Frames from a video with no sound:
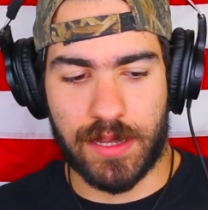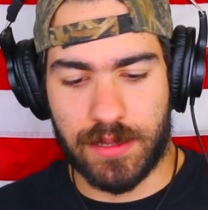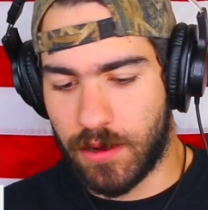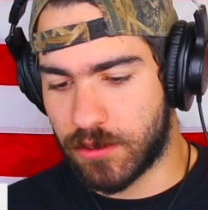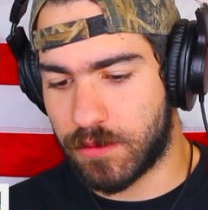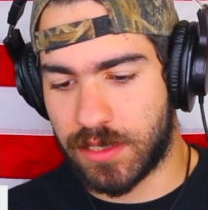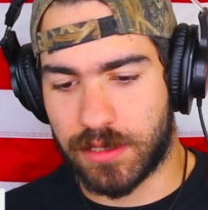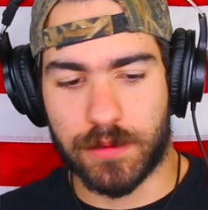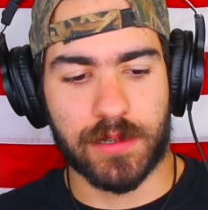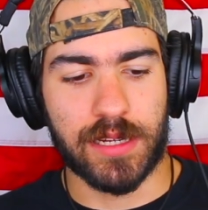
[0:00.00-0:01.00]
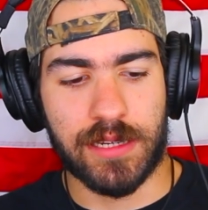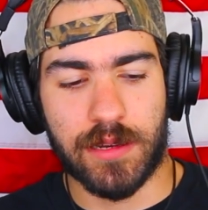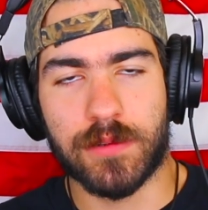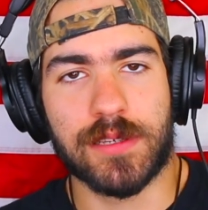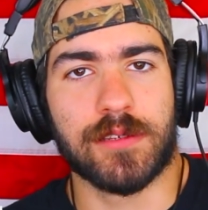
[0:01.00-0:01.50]
He knows what he's doing. He
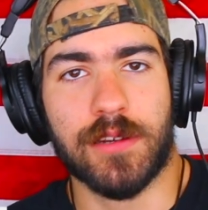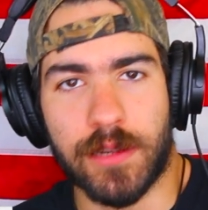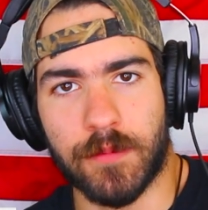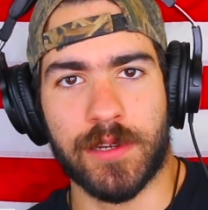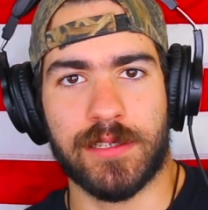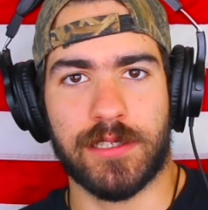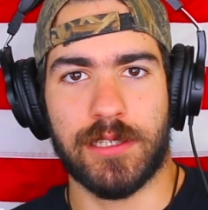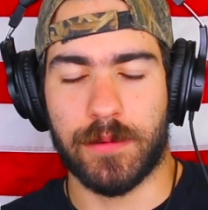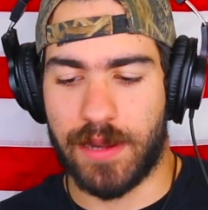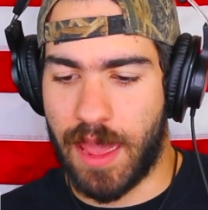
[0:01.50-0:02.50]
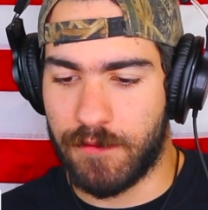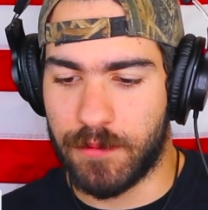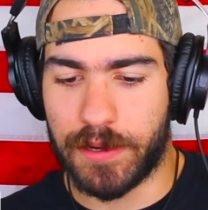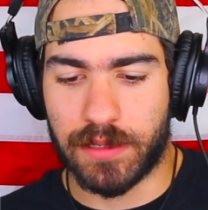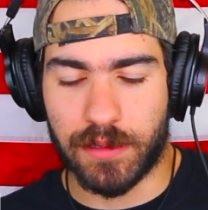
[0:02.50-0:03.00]
knows he's good at what he's doing.
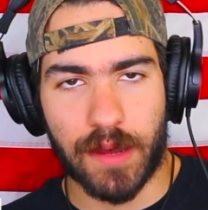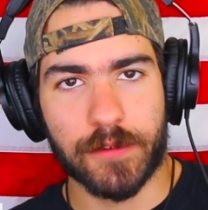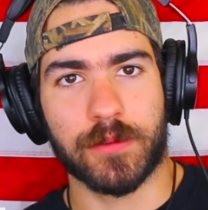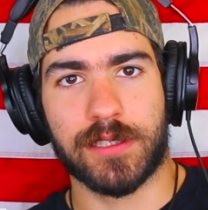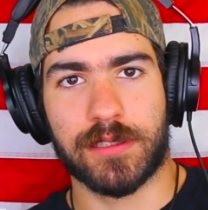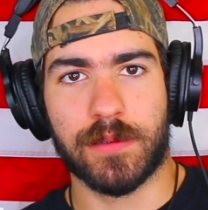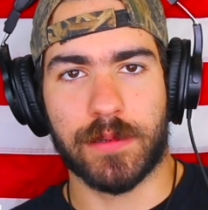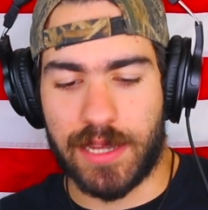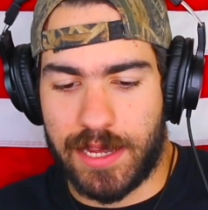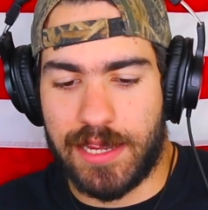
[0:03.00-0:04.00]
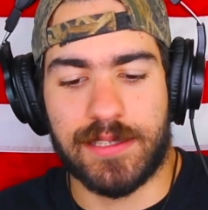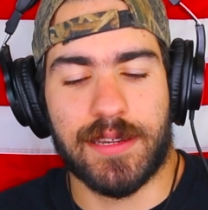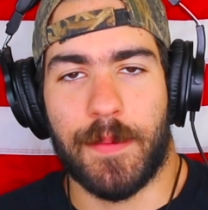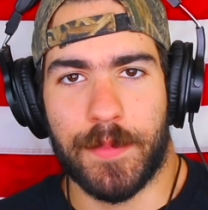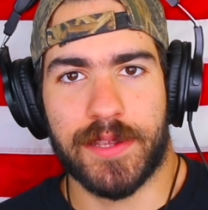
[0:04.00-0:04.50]
Everybody loves what he's doing. He's
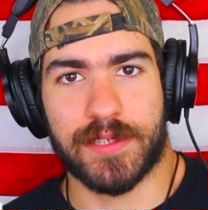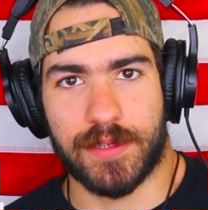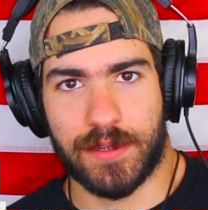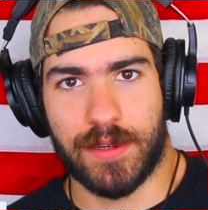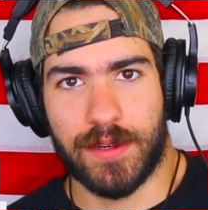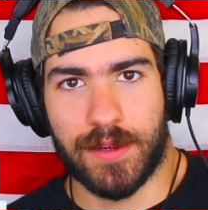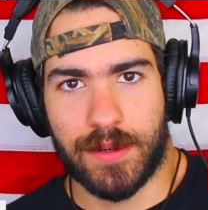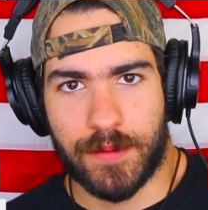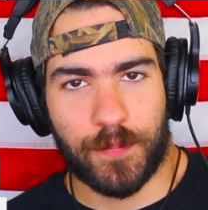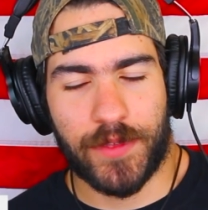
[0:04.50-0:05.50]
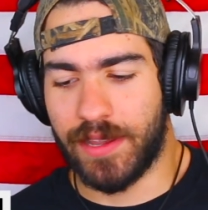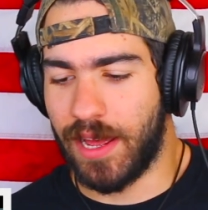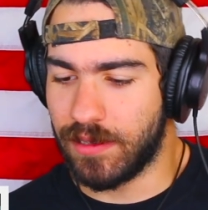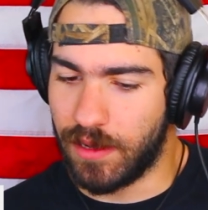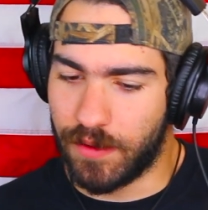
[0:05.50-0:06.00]
not missing. And
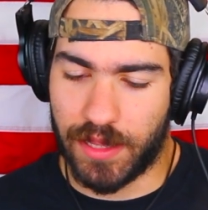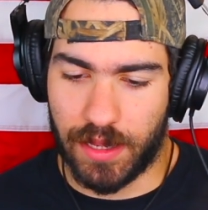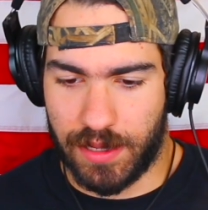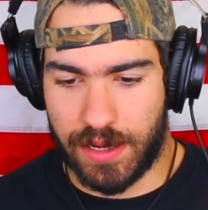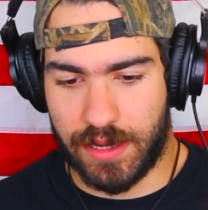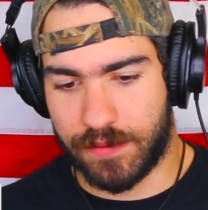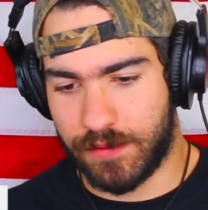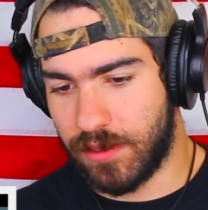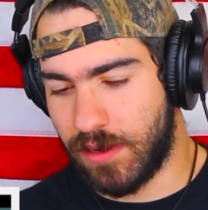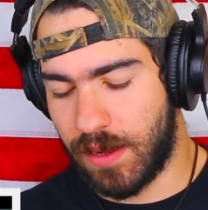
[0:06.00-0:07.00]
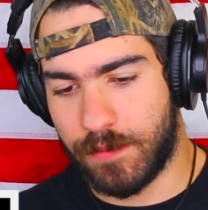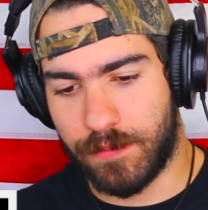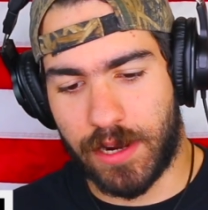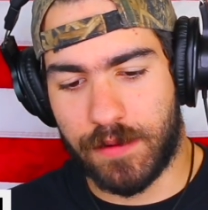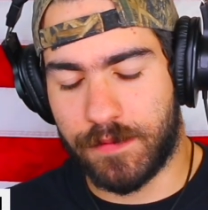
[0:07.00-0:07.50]
I love that line of, you know, I've been
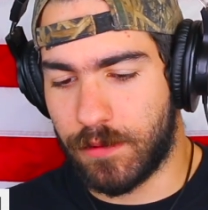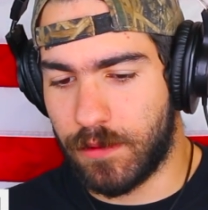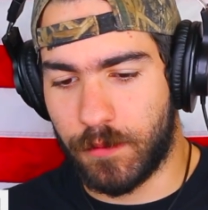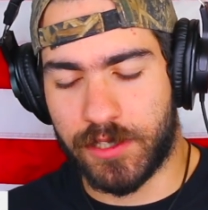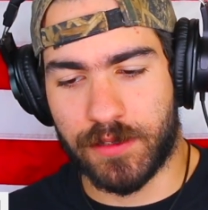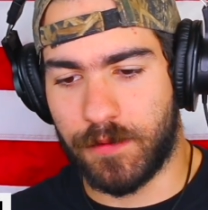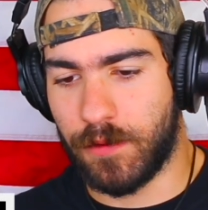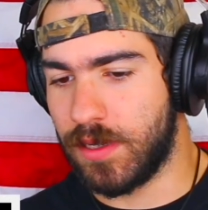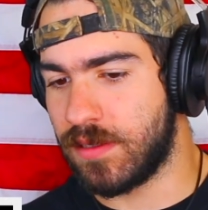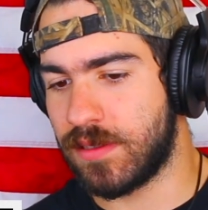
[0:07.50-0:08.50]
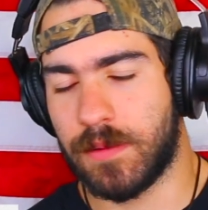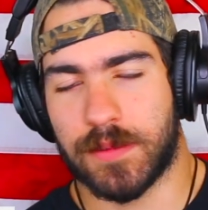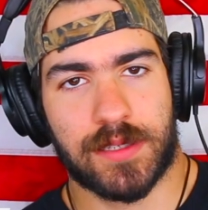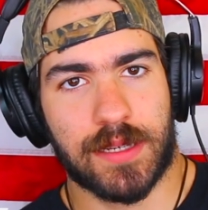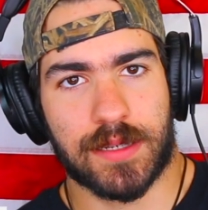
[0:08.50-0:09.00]
praying for it and wishing for it since I
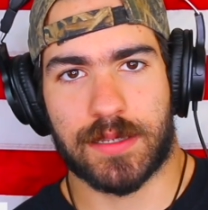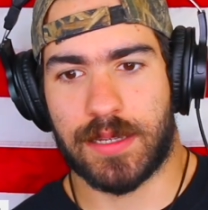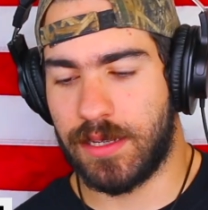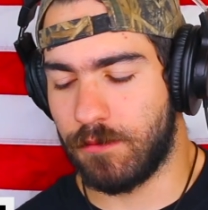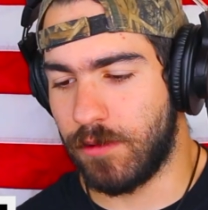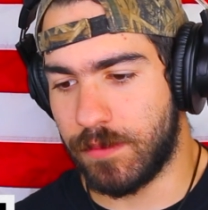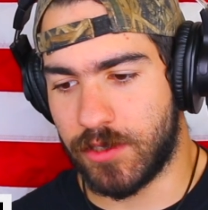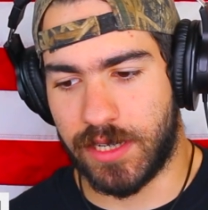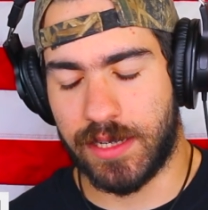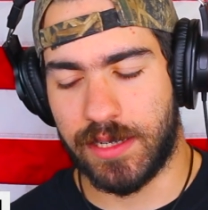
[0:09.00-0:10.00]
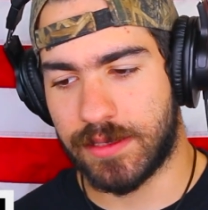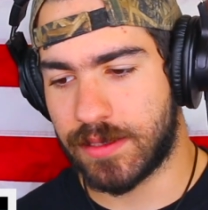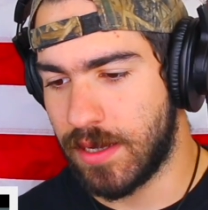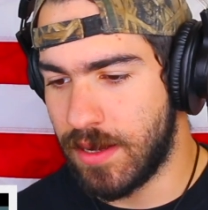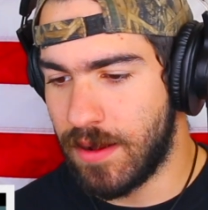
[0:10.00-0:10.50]
was 16, ripped
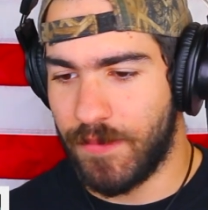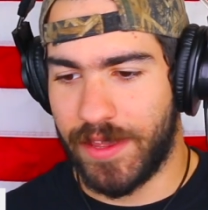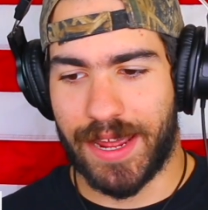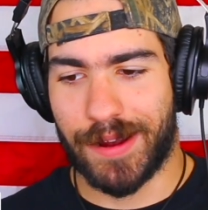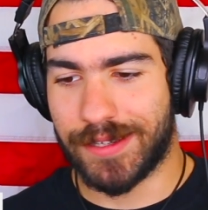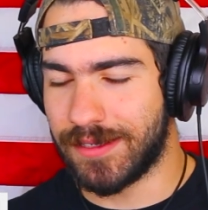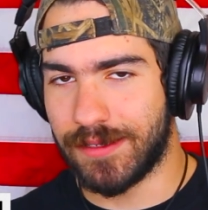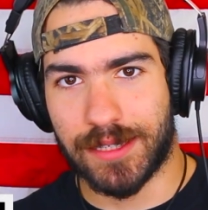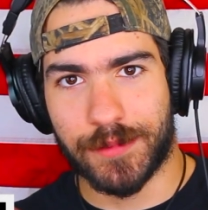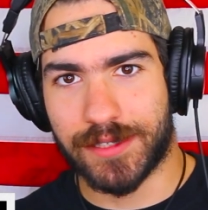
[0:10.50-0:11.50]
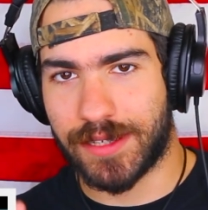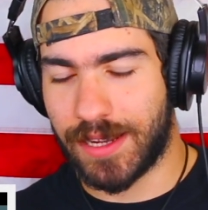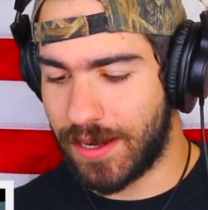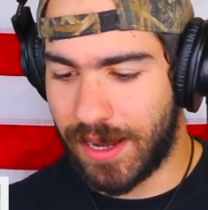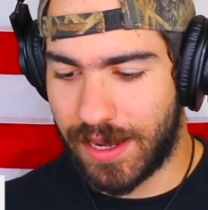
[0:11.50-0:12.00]
jeans, and now he's in a limo and
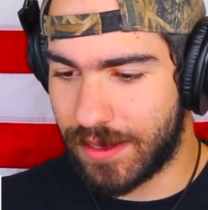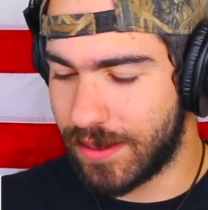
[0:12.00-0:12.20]
saying hi.